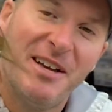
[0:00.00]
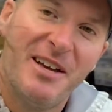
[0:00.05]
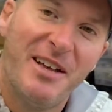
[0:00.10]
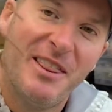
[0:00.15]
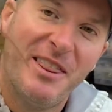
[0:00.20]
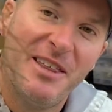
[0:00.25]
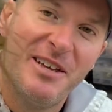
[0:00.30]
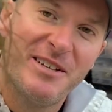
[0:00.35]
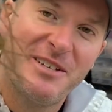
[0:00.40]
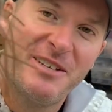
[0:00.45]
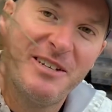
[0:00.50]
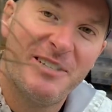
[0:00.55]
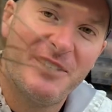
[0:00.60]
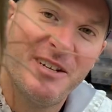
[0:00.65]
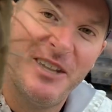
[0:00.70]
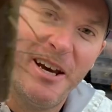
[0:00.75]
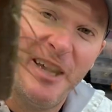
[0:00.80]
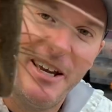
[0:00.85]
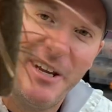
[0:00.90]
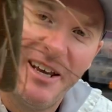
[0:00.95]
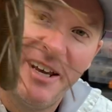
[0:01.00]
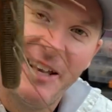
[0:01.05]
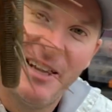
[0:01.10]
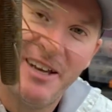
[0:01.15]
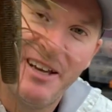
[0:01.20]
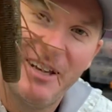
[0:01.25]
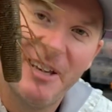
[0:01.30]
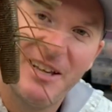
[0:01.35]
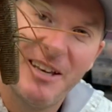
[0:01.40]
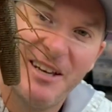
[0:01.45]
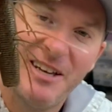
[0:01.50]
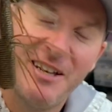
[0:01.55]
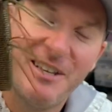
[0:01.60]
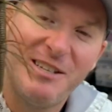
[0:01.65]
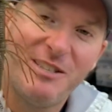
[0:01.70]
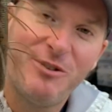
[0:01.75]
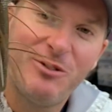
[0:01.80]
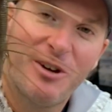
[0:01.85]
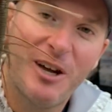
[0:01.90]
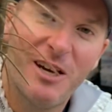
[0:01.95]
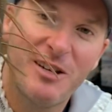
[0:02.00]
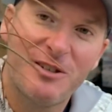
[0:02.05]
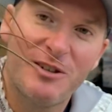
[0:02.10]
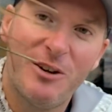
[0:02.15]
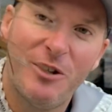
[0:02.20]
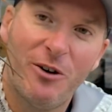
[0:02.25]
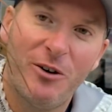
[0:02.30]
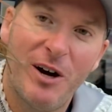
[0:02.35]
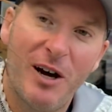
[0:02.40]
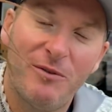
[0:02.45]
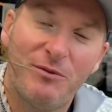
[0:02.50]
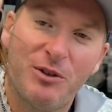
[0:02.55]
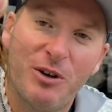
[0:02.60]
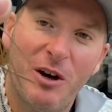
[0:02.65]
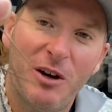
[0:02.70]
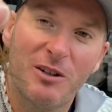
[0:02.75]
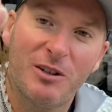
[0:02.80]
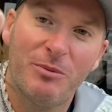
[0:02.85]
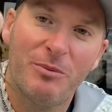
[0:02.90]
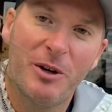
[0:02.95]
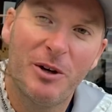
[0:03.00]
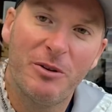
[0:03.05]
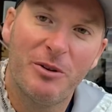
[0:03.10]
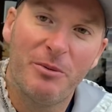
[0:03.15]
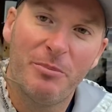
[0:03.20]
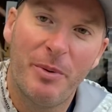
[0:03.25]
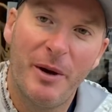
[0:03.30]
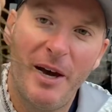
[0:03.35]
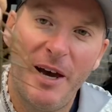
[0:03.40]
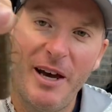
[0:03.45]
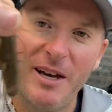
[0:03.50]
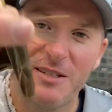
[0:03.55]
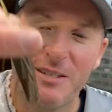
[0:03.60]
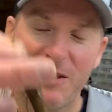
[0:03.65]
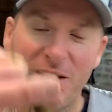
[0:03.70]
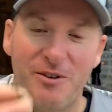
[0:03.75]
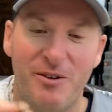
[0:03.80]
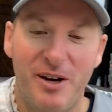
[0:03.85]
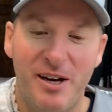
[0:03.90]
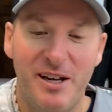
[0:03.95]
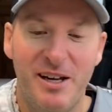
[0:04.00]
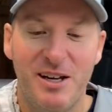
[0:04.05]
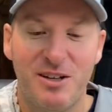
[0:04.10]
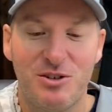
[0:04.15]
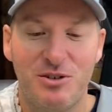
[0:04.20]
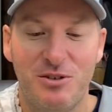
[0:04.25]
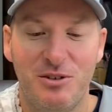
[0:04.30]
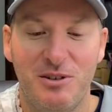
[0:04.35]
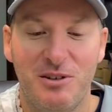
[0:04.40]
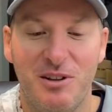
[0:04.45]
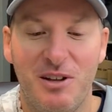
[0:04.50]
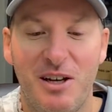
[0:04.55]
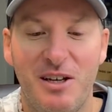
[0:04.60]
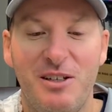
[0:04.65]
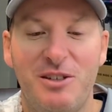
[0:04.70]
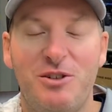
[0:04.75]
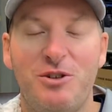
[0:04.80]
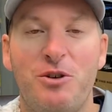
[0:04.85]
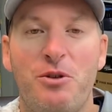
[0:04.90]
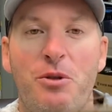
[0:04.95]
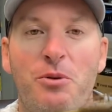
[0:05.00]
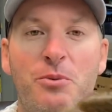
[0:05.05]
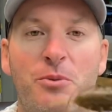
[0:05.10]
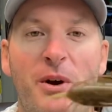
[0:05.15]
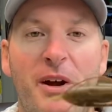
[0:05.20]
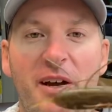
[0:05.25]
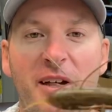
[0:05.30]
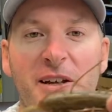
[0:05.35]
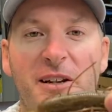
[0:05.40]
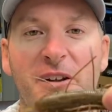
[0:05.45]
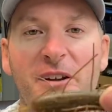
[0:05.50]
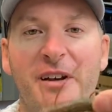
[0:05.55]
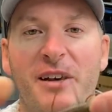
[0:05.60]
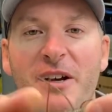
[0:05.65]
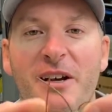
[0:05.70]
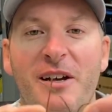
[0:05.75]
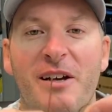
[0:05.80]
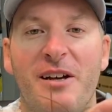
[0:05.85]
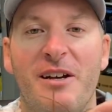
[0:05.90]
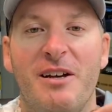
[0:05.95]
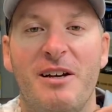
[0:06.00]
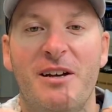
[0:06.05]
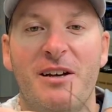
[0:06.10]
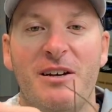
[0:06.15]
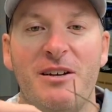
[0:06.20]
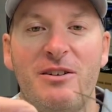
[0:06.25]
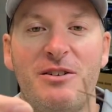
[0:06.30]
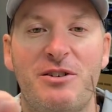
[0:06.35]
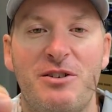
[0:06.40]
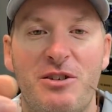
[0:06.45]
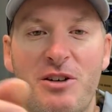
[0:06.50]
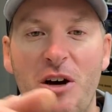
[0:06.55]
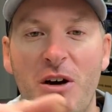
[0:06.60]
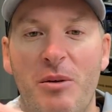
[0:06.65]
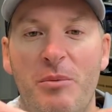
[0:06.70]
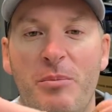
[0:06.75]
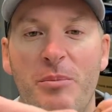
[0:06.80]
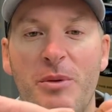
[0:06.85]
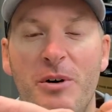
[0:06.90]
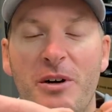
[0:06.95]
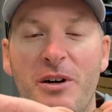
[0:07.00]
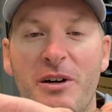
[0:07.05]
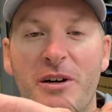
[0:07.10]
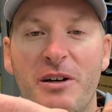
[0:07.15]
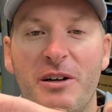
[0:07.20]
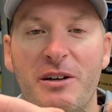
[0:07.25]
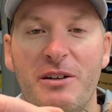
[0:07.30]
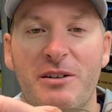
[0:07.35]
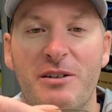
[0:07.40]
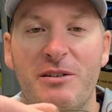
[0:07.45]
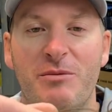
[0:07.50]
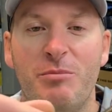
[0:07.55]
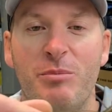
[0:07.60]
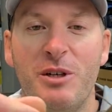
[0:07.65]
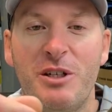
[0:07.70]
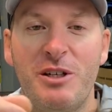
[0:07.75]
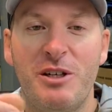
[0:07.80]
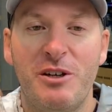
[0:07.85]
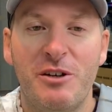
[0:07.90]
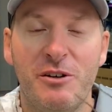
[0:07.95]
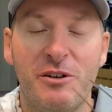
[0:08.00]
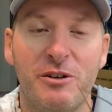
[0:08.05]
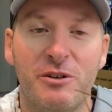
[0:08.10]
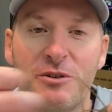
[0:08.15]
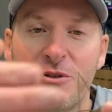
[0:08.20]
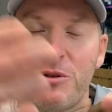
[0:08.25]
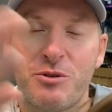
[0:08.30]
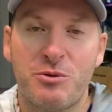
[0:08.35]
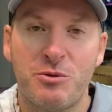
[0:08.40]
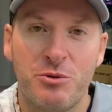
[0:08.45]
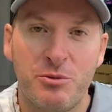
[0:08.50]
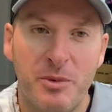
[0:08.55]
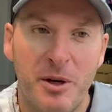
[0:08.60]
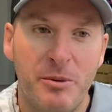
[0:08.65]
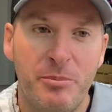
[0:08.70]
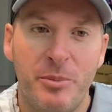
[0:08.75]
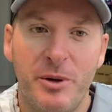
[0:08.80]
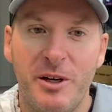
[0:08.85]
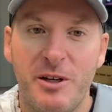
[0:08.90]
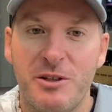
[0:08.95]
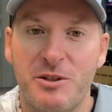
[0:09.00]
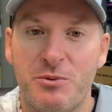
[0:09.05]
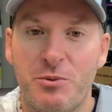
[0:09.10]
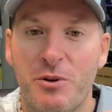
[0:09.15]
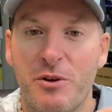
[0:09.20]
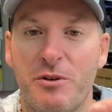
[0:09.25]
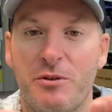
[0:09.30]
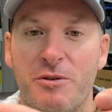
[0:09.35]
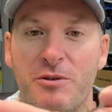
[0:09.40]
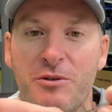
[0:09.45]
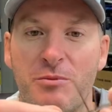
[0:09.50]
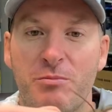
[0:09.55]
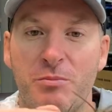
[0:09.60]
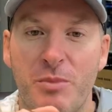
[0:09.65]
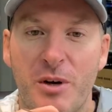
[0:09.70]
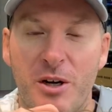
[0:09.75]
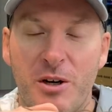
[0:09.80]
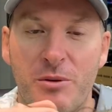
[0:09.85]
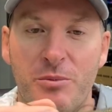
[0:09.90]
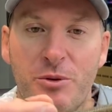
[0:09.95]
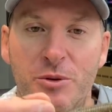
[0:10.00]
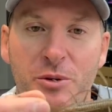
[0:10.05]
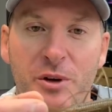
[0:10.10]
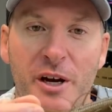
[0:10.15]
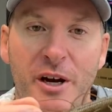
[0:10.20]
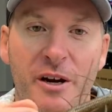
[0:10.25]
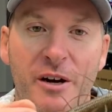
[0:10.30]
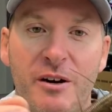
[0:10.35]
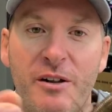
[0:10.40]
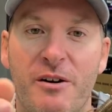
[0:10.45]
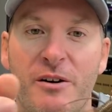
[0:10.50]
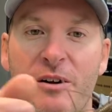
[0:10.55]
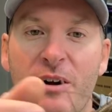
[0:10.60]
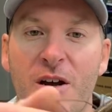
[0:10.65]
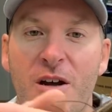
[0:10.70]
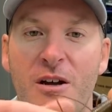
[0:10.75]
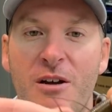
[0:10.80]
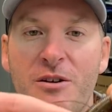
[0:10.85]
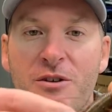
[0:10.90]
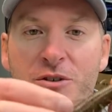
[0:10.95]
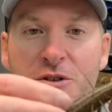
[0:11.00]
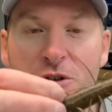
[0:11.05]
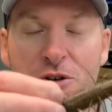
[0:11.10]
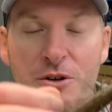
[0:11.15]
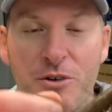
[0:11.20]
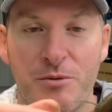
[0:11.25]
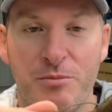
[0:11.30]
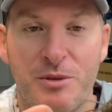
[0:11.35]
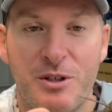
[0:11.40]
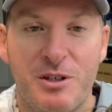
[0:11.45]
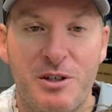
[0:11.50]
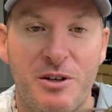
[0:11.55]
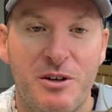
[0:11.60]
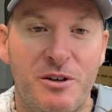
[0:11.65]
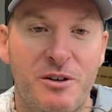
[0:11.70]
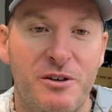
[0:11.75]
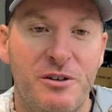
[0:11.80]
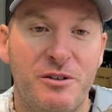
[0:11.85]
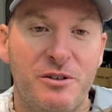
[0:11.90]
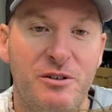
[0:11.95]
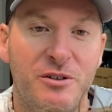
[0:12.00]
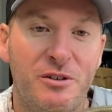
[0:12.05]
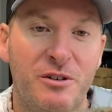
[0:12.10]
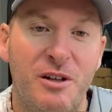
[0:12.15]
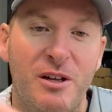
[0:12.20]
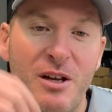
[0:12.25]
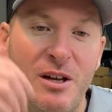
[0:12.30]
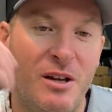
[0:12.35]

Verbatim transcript: This is it. And you guys know I've talked about in the past how I actually like to thread some uh, materials through my baits, whether it's marabou hair, skirt material,